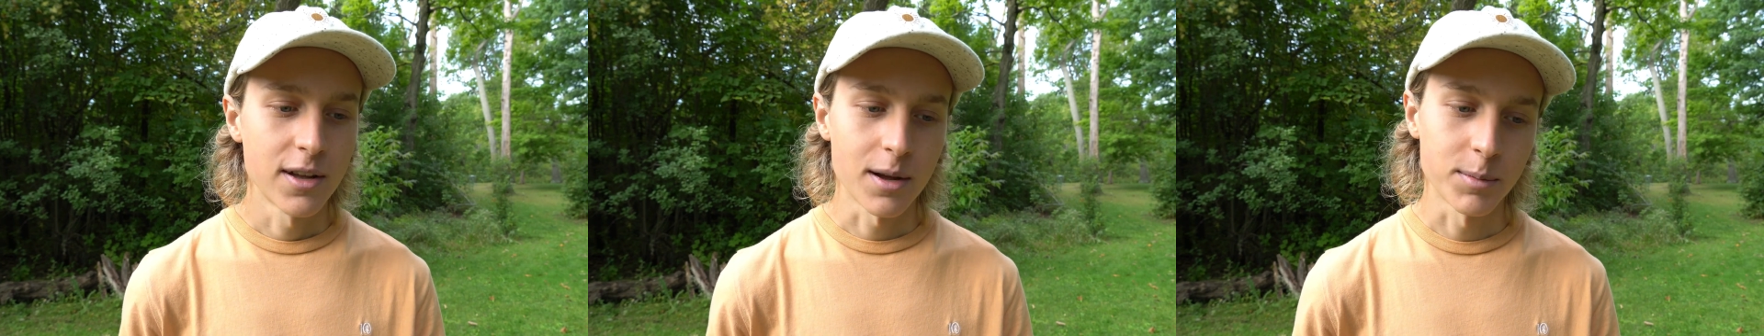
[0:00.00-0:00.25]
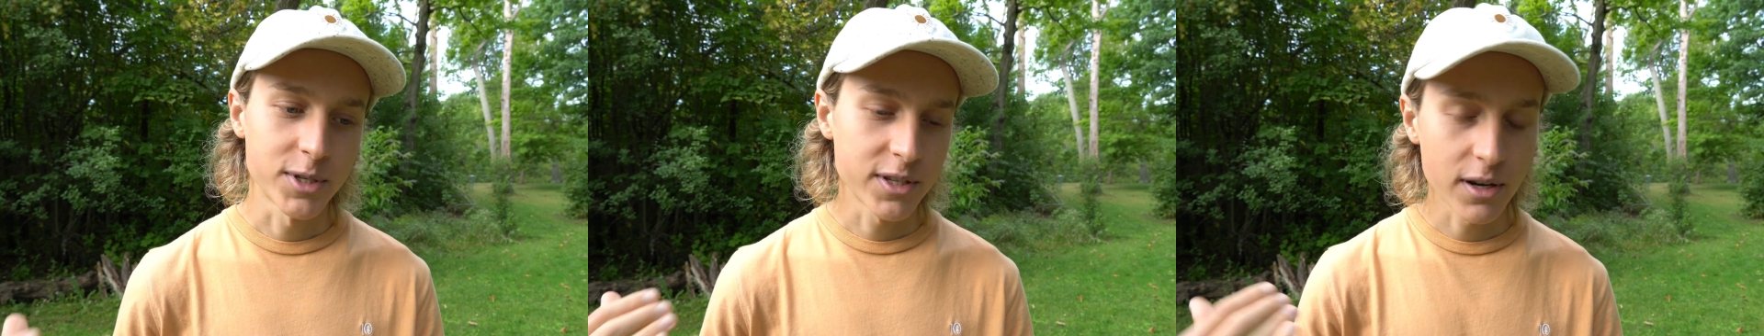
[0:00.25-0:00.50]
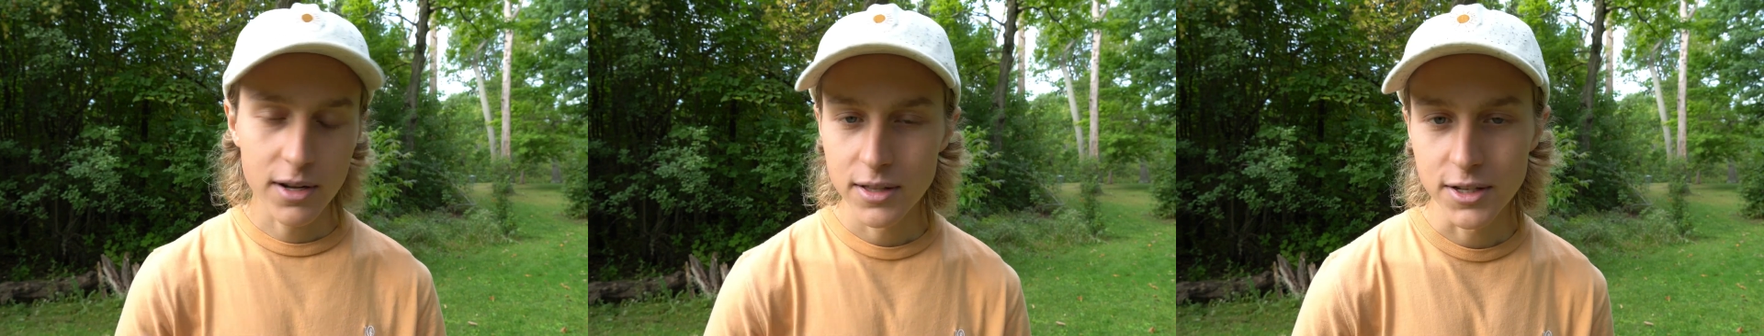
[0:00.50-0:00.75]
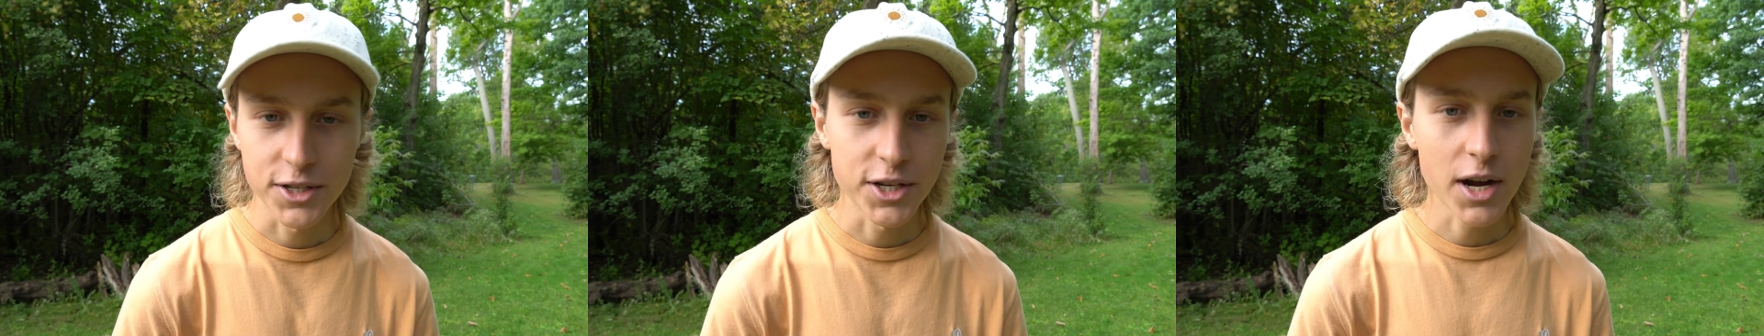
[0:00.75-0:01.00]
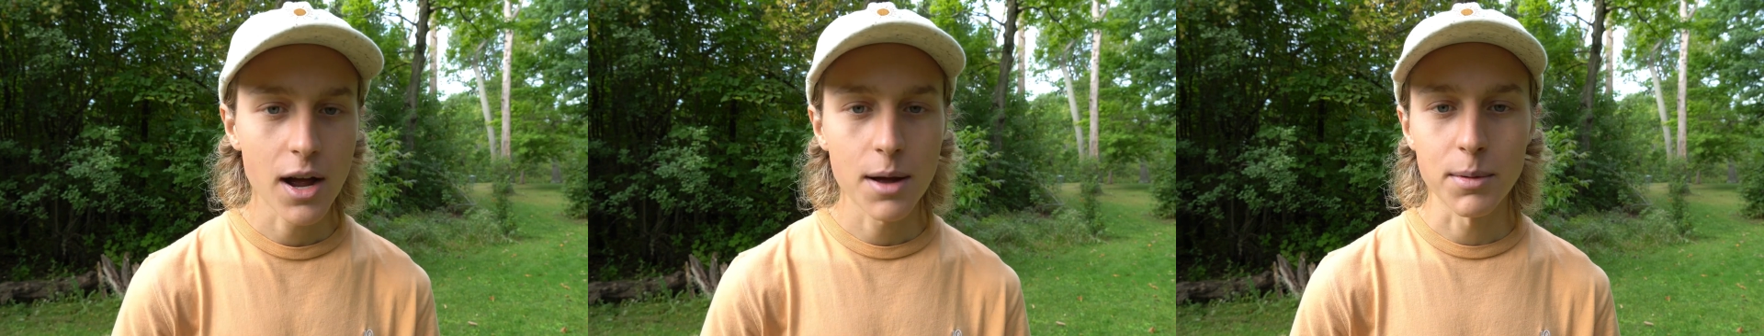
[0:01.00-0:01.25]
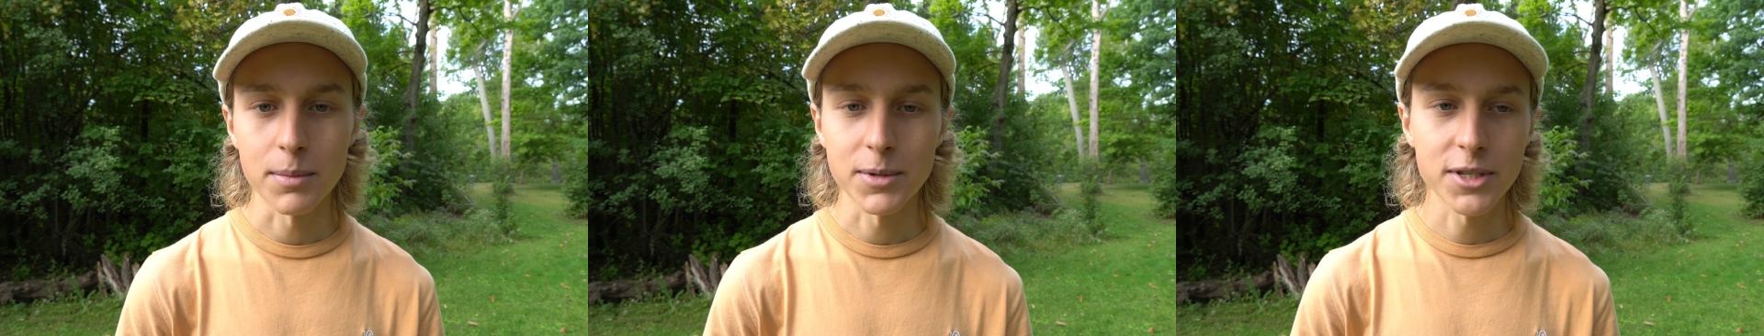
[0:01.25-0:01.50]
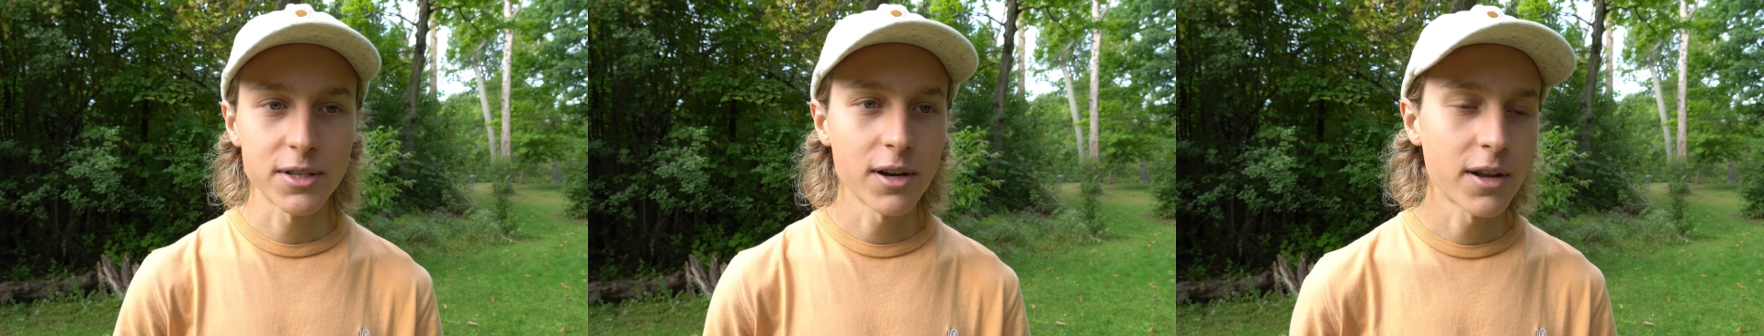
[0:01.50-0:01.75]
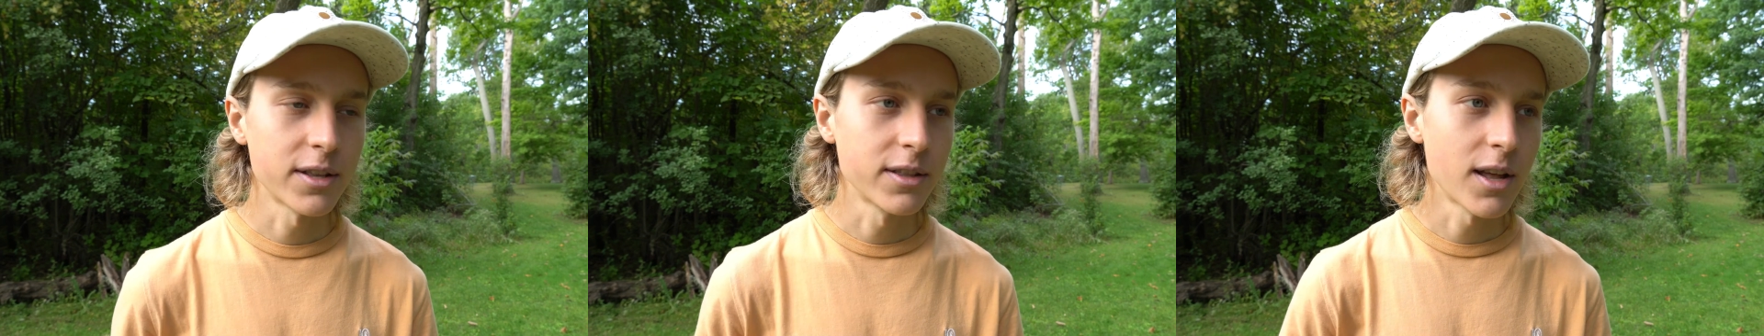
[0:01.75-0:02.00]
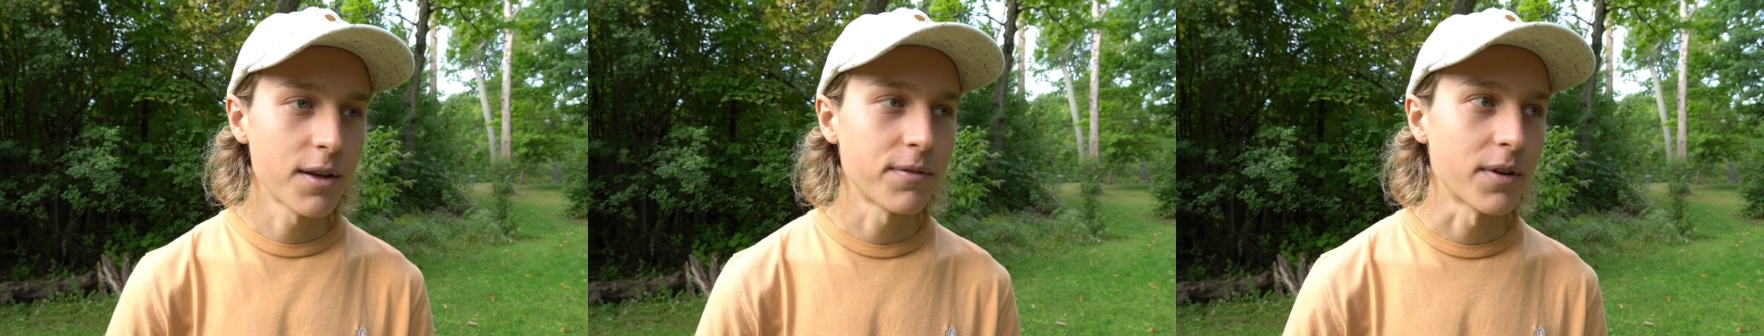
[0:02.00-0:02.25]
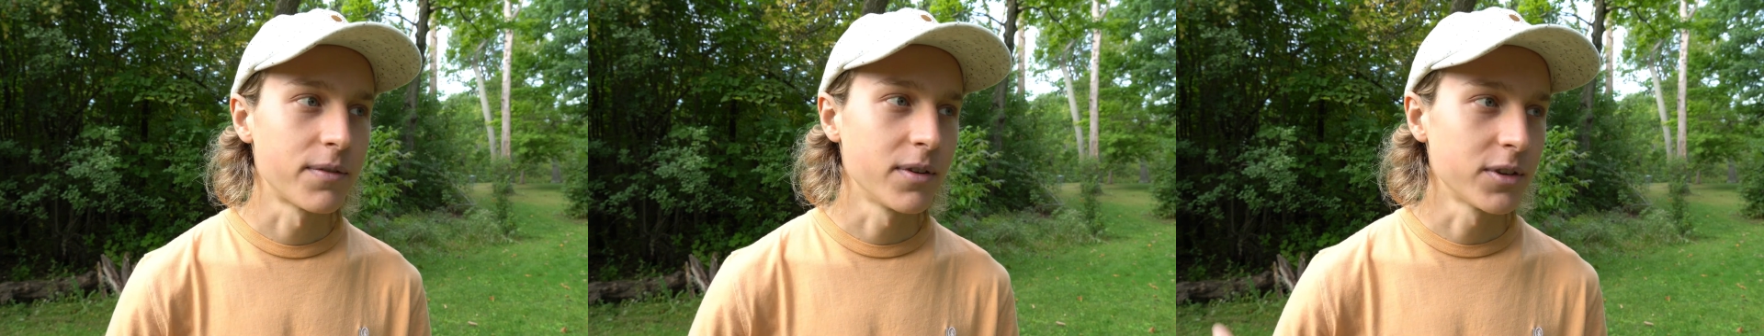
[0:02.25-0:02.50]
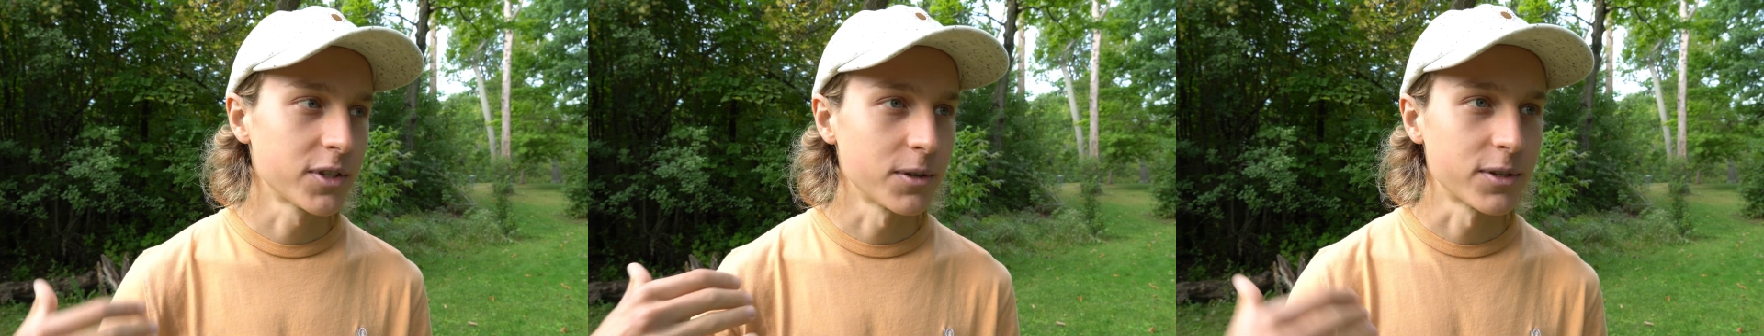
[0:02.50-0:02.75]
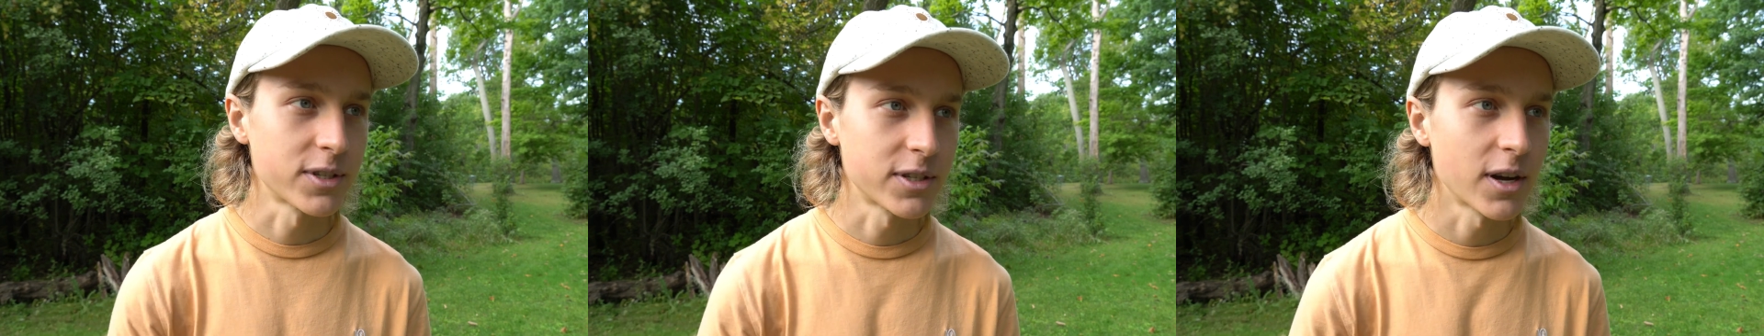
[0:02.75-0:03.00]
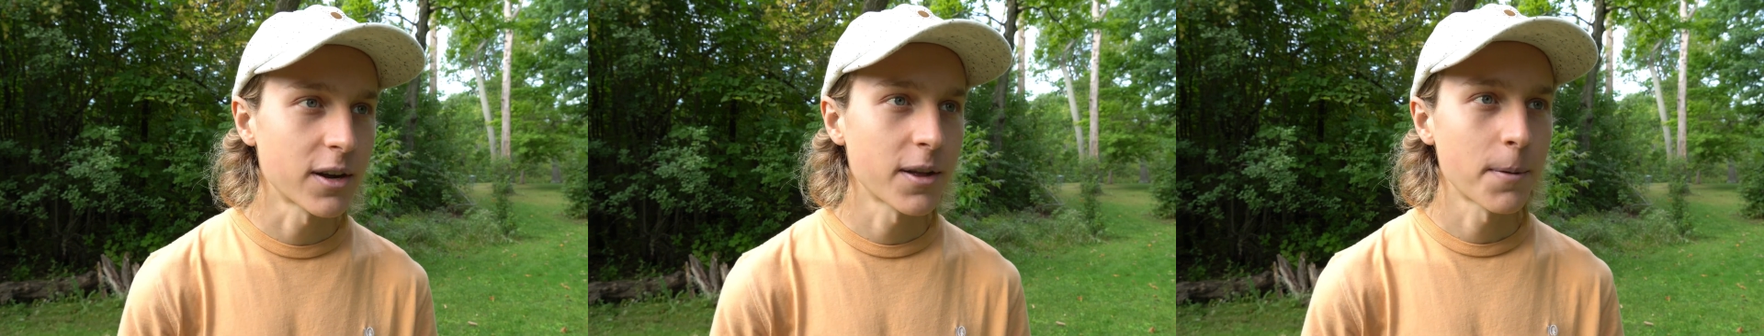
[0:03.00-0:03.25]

I'm stuck in this job. I'm stuck in life. I feel so stuck.